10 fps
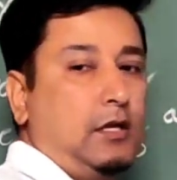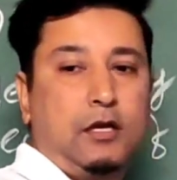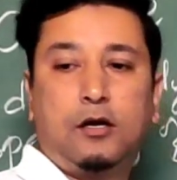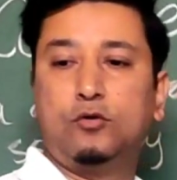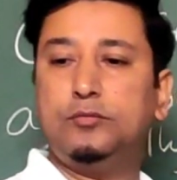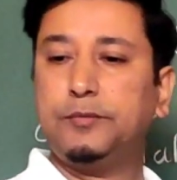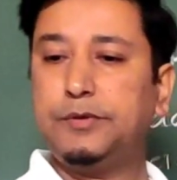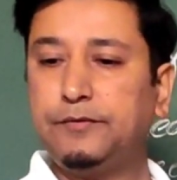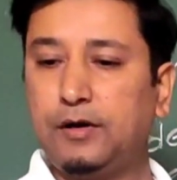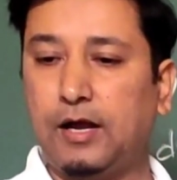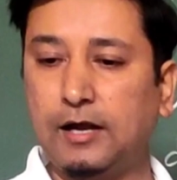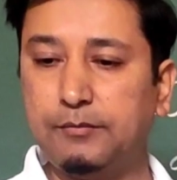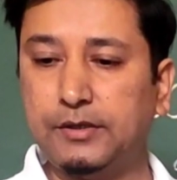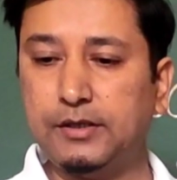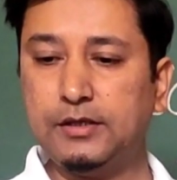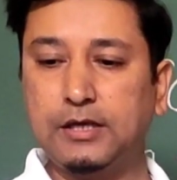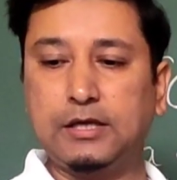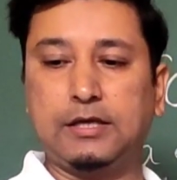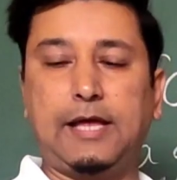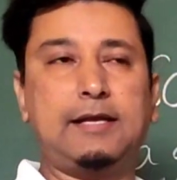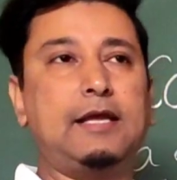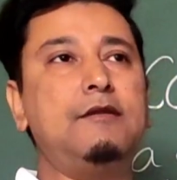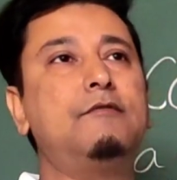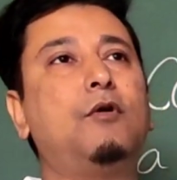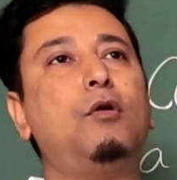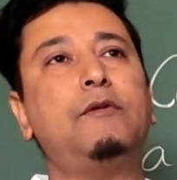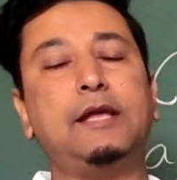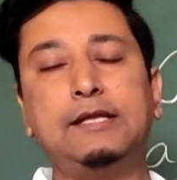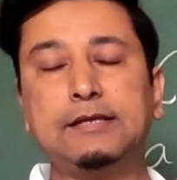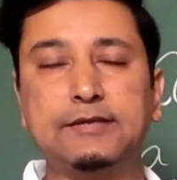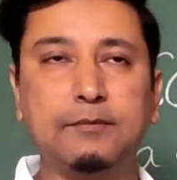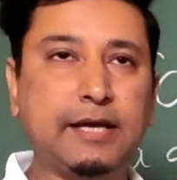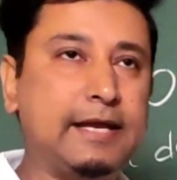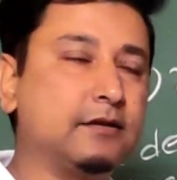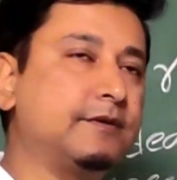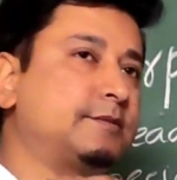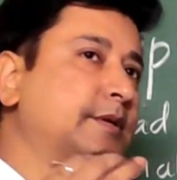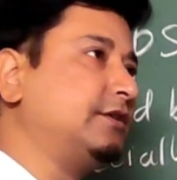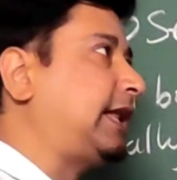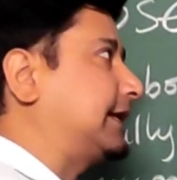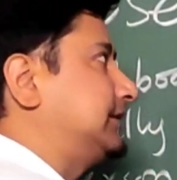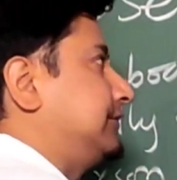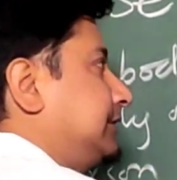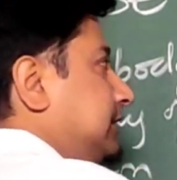a group of people or army that are involved in some kind of a special activity.